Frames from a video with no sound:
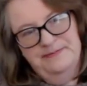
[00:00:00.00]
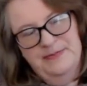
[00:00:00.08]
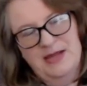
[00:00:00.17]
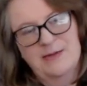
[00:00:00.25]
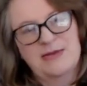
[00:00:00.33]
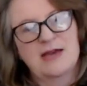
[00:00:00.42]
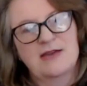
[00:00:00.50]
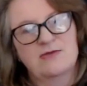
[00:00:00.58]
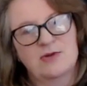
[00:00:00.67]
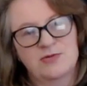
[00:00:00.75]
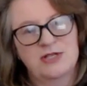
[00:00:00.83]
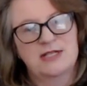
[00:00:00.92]
mean, the other
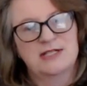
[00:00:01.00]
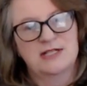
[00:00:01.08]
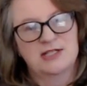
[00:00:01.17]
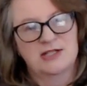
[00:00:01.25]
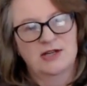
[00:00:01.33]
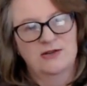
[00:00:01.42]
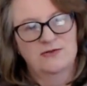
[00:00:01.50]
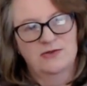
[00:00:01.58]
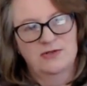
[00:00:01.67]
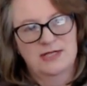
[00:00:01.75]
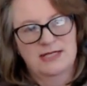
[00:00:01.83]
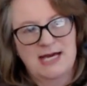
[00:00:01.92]
option is I just go
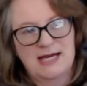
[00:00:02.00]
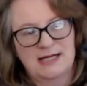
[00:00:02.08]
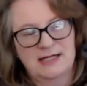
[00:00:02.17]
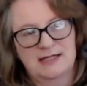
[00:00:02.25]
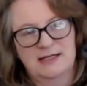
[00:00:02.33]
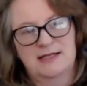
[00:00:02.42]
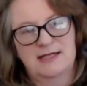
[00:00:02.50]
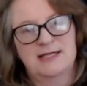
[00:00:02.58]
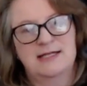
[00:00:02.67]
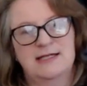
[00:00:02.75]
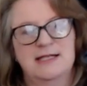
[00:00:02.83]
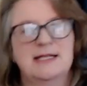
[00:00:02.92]
for a darker,
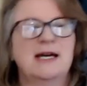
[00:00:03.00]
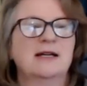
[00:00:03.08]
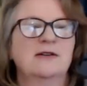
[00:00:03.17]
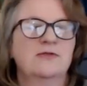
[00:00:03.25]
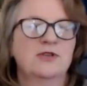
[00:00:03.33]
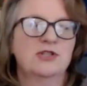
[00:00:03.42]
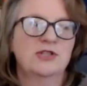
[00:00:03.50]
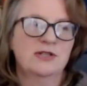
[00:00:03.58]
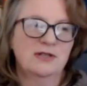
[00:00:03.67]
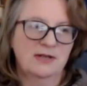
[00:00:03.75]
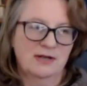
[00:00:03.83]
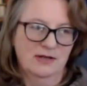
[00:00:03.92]
the darker
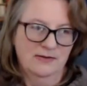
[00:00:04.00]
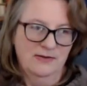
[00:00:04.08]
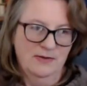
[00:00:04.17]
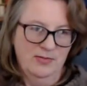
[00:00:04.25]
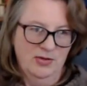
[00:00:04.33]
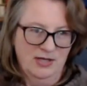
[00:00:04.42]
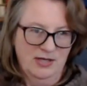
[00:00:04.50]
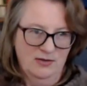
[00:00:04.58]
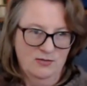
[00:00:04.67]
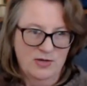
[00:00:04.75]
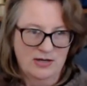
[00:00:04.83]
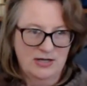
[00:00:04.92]
version of the Birkin,
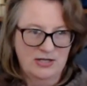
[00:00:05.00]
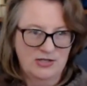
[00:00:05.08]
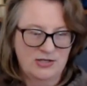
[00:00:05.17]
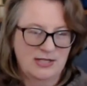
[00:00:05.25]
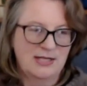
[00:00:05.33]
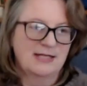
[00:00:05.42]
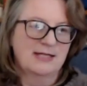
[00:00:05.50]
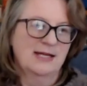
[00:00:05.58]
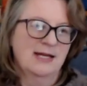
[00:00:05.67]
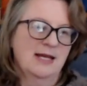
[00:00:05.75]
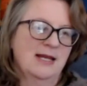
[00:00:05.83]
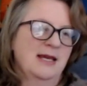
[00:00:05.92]
where I use this
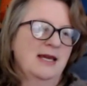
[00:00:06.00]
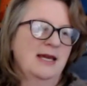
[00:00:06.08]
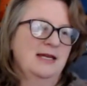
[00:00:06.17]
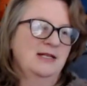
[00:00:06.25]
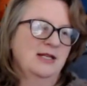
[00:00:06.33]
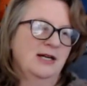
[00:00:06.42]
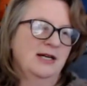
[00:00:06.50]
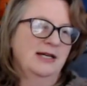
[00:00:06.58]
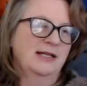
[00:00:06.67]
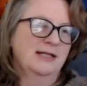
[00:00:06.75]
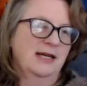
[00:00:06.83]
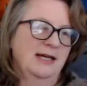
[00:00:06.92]
and dye
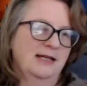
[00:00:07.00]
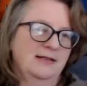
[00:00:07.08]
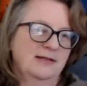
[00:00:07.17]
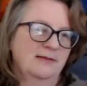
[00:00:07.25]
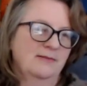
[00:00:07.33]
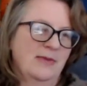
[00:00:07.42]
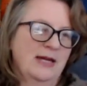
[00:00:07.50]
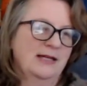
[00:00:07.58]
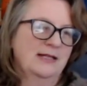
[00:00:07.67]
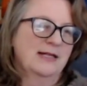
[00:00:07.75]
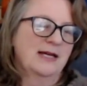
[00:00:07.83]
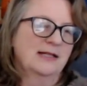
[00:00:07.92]
it and make a
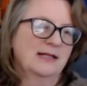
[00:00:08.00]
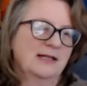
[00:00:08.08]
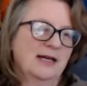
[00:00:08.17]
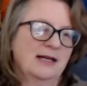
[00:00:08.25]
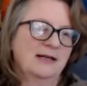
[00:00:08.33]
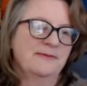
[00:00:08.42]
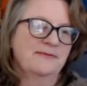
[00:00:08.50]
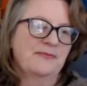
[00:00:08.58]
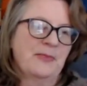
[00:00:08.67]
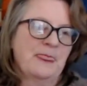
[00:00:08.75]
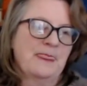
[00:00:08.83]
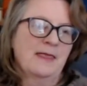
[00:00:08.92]
darker colour
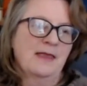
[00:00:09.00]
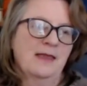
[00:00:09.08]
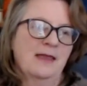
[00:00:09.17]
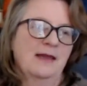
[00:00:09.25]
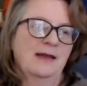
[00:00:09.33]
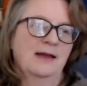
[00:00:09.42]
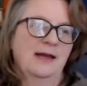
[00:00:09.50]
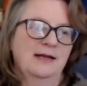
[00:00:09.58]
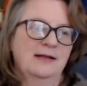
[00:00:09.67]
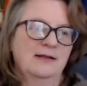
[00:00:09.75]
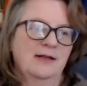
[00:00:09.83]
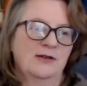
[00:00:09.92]

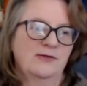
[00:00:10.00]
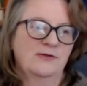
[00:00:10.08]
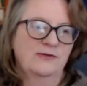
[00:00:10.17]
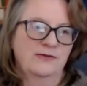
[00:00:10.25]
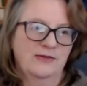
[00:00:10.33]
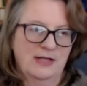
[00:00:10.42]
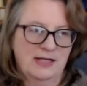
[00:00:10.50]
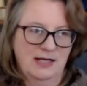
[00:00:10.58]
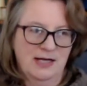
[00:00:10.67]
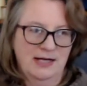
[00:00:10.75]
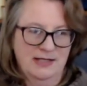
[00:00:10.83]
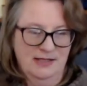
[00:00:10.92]
and go for the
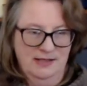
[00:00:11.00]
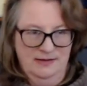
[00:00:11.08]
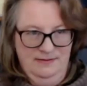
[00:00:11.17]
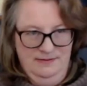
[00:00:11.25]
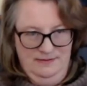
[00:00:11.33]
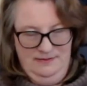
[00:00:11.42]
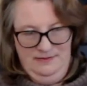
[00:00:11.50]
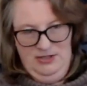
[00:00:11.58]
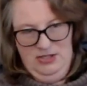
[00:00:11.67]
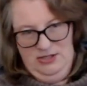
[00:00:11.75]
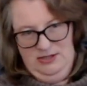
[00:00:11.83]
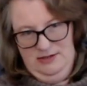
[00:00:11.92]
lighter
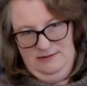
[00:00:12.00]
yoke.